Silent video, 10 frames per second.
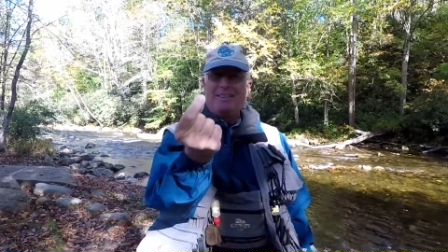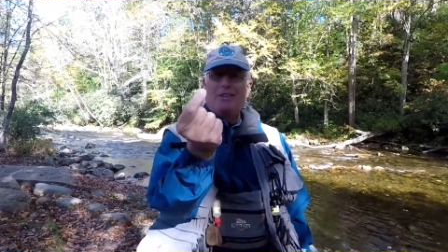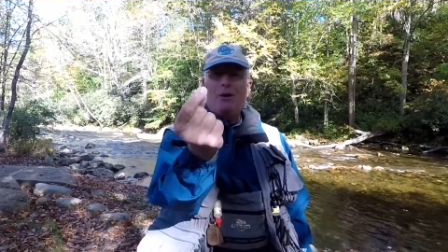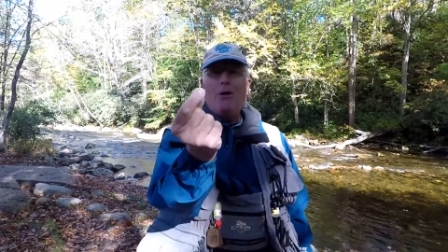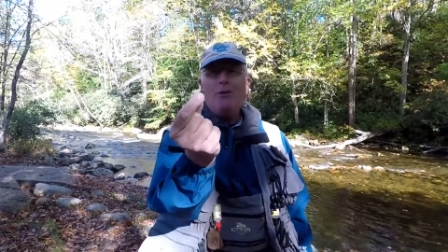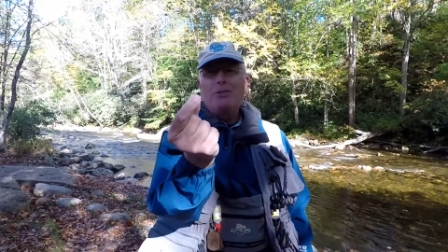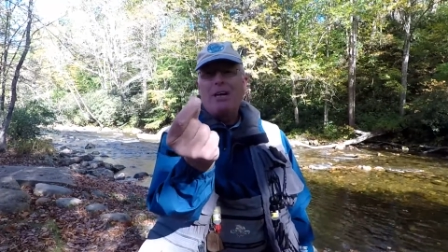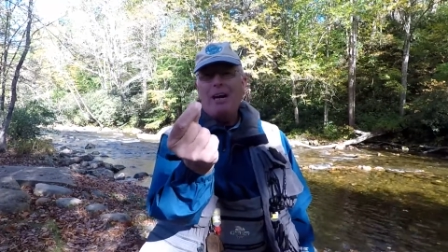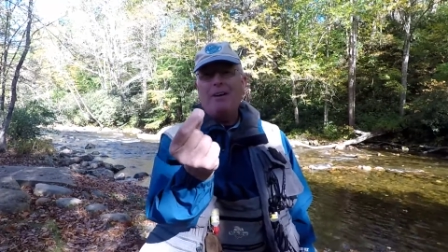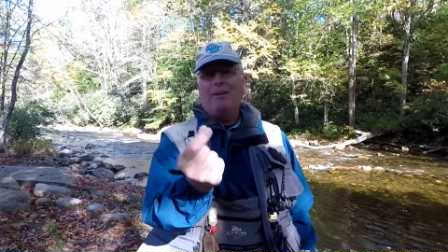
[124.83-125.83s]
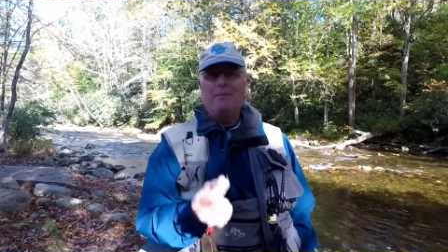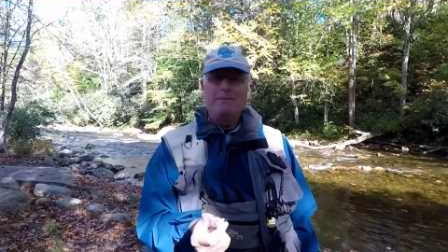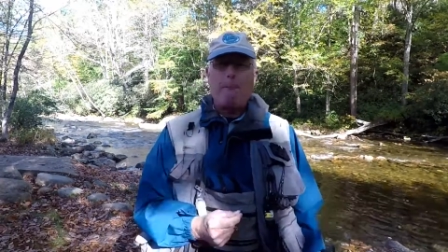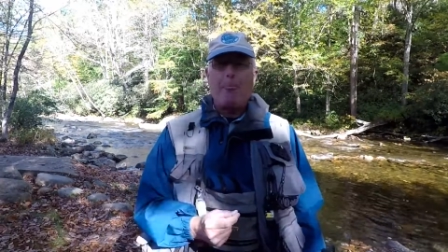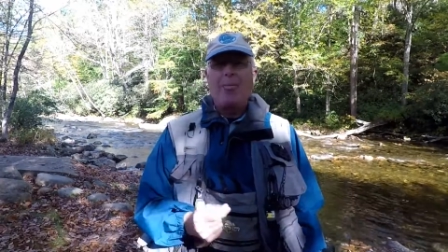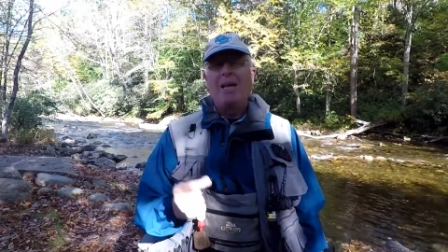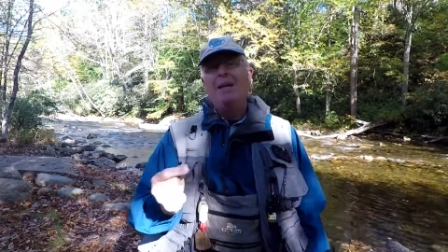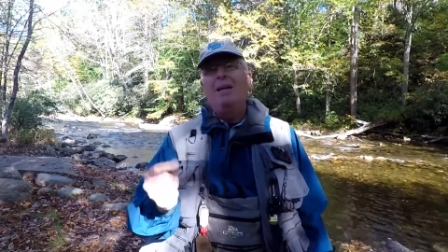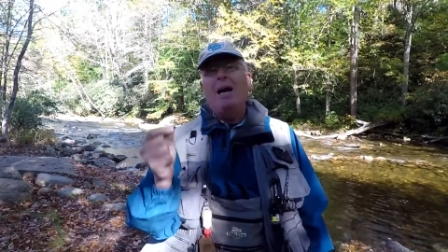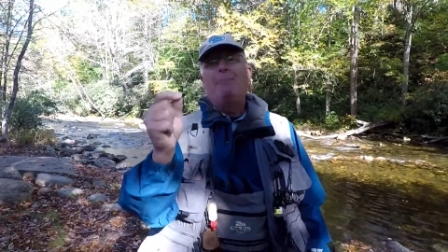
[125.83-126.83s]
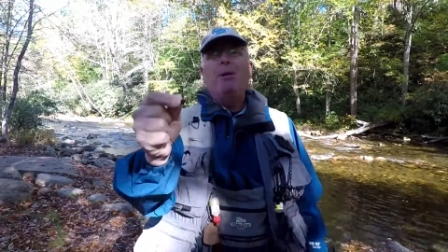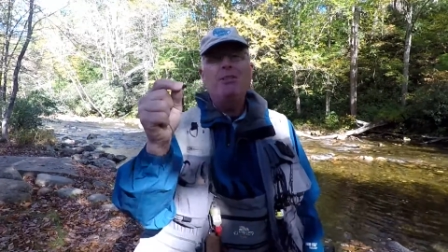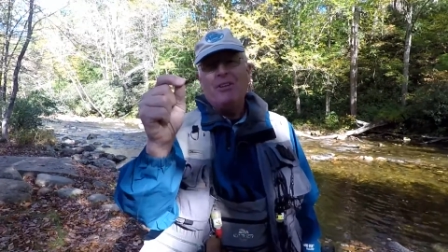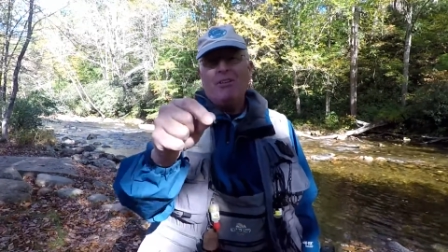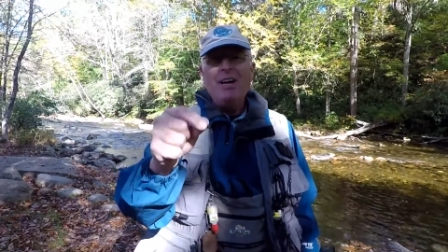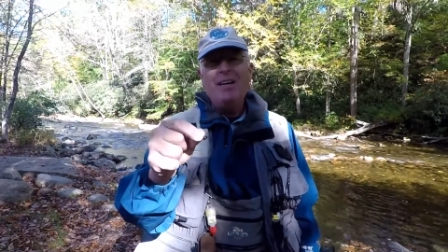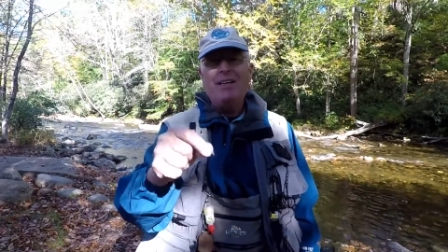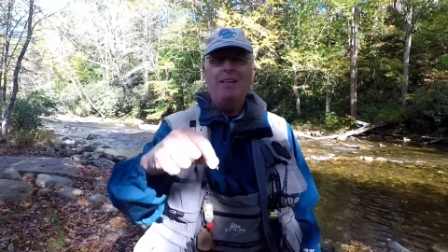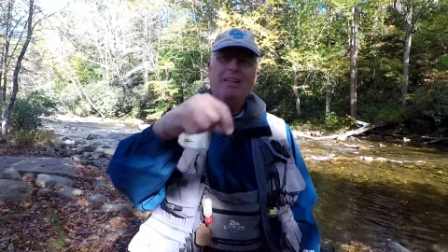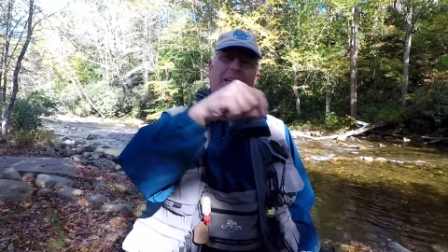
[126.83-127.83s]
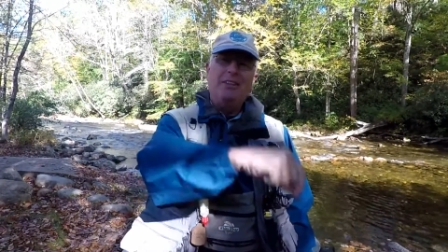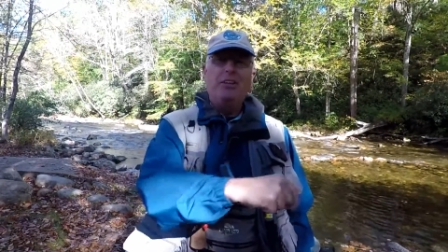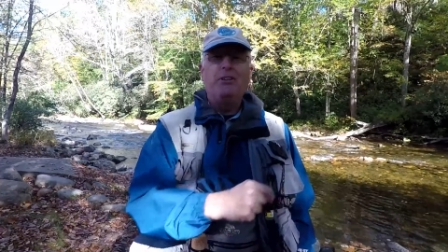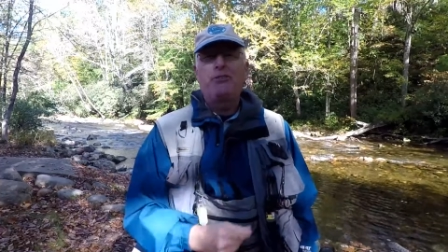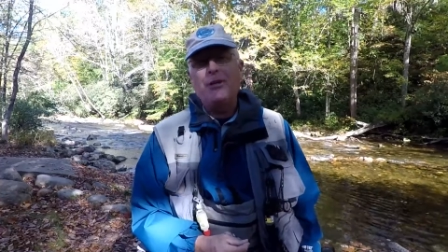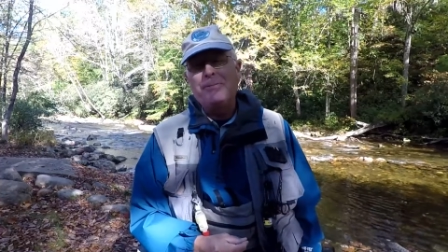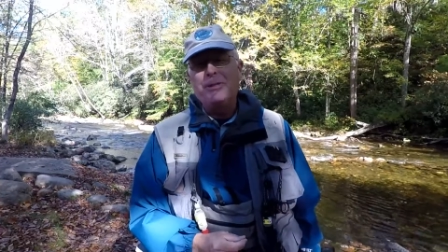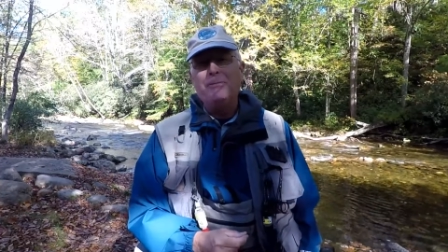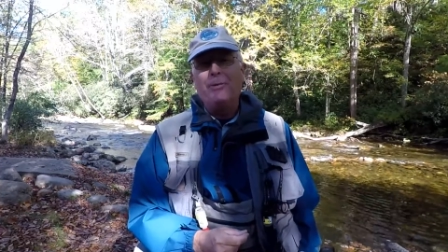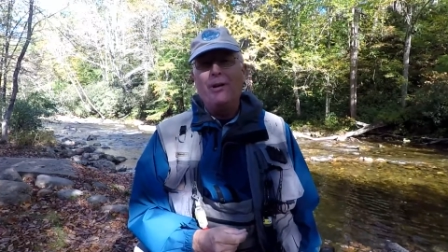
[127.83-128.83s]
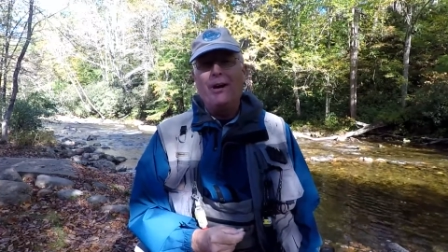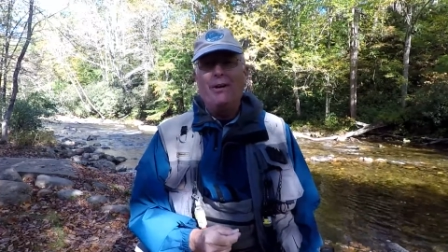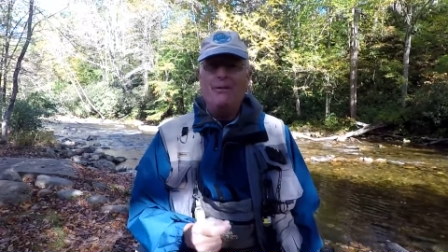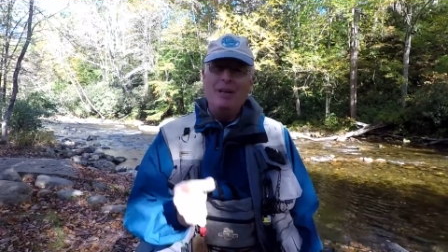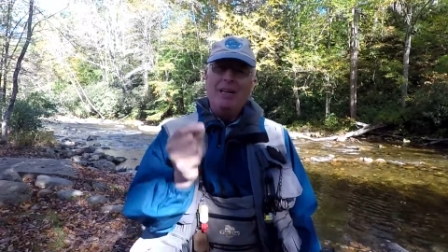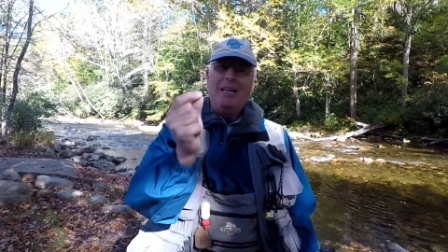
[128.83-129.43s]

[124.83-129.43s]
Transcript: Kold Kutter. I'll put the link in the description below.